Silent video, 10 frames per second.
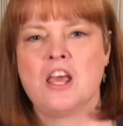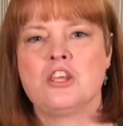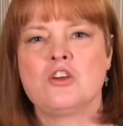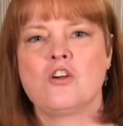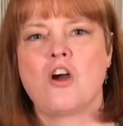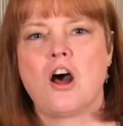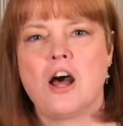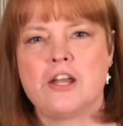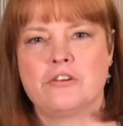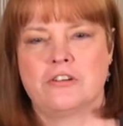You're
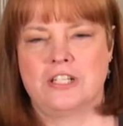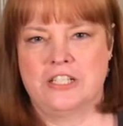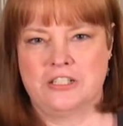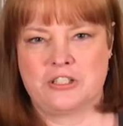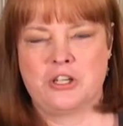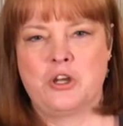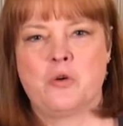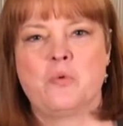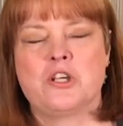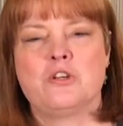honoring it
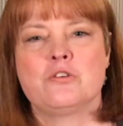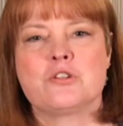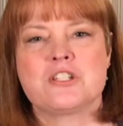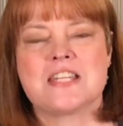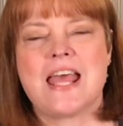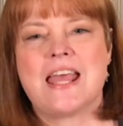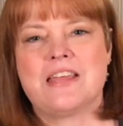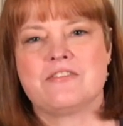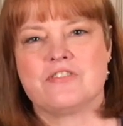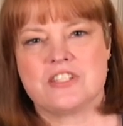when you
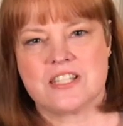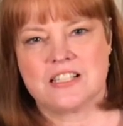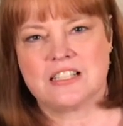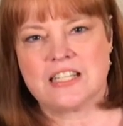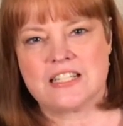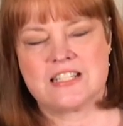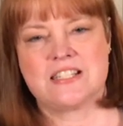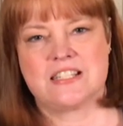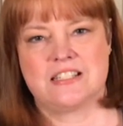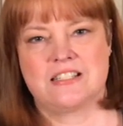stay physically
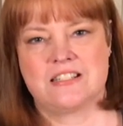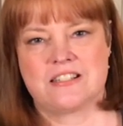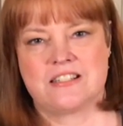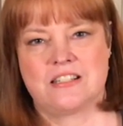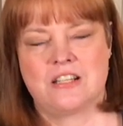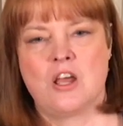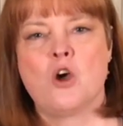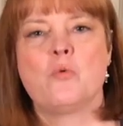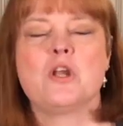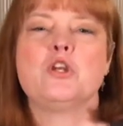distanced,
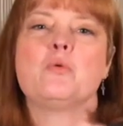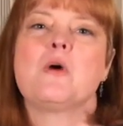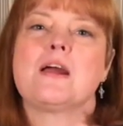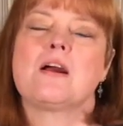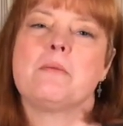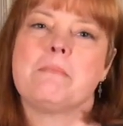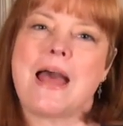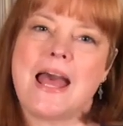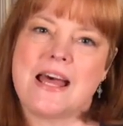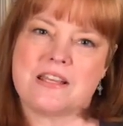when you wear a
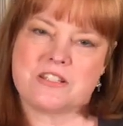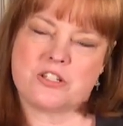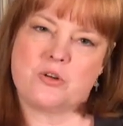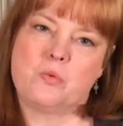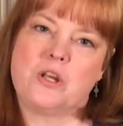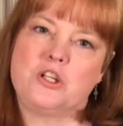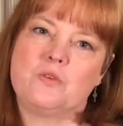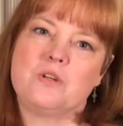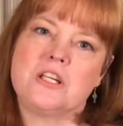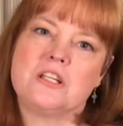mask when you
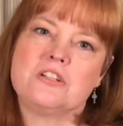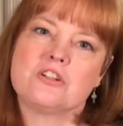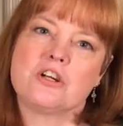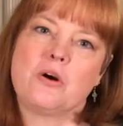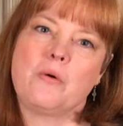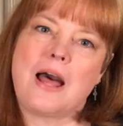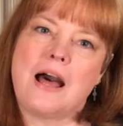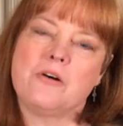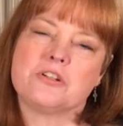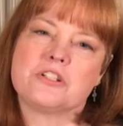need to go
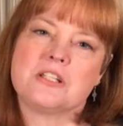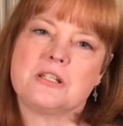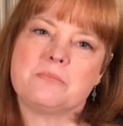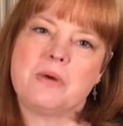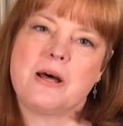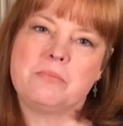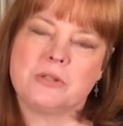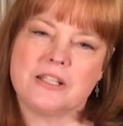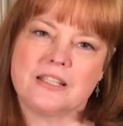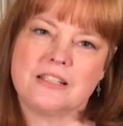out in
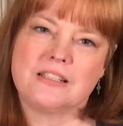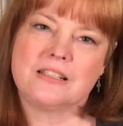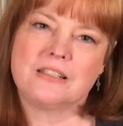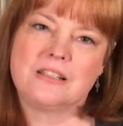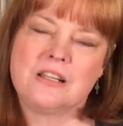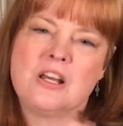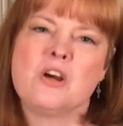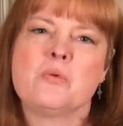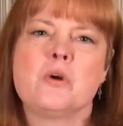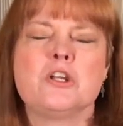public,
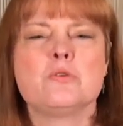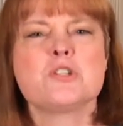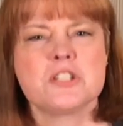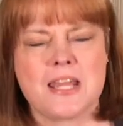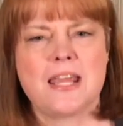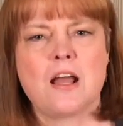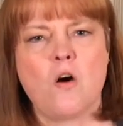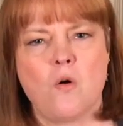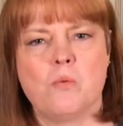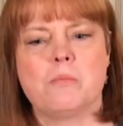when you stay
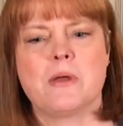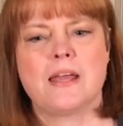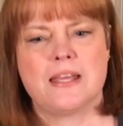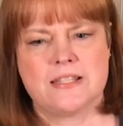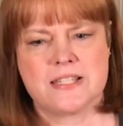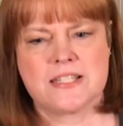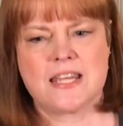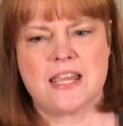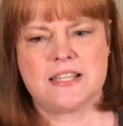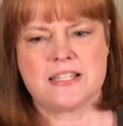home and
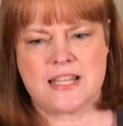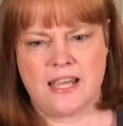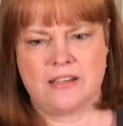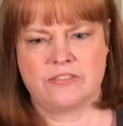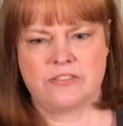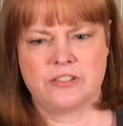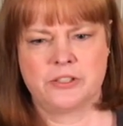stay safe.